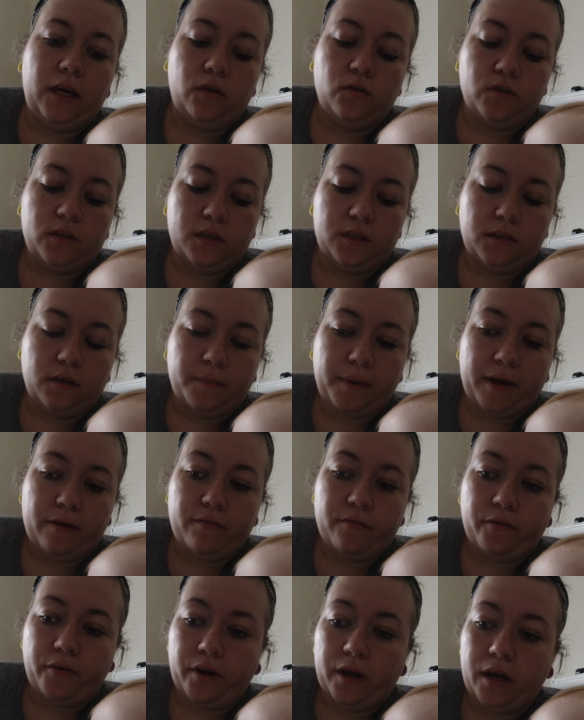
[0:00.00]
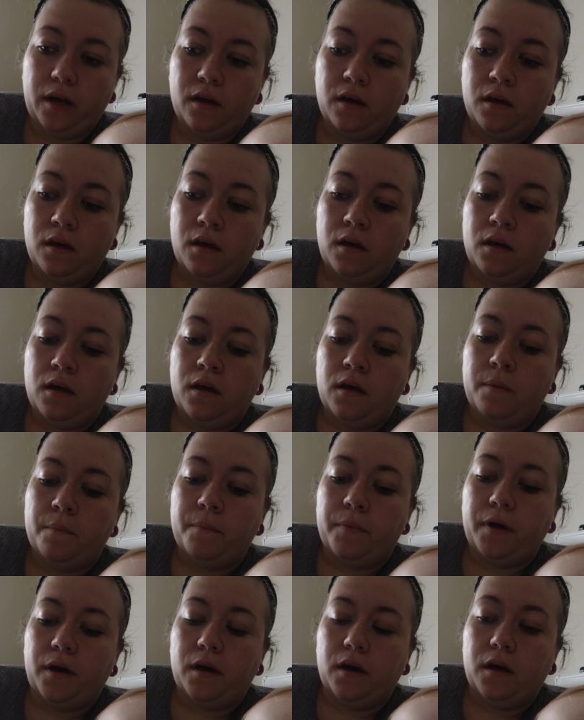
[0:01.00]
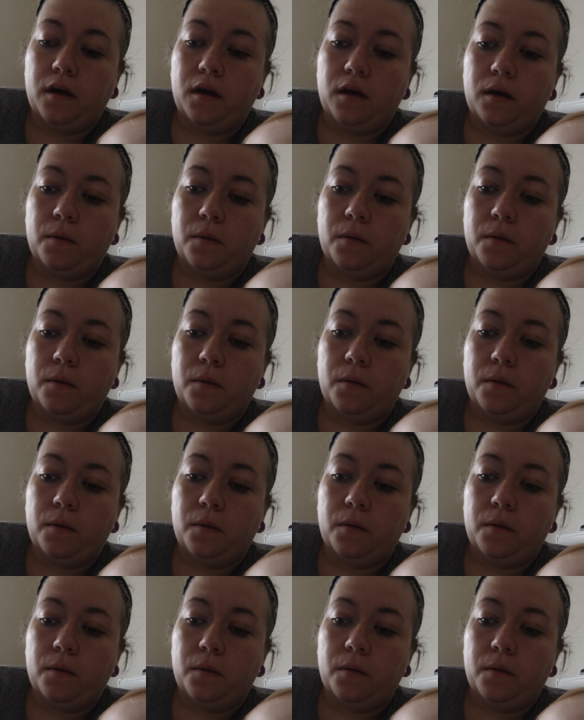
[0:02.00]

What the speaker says: He usually has it about 3, but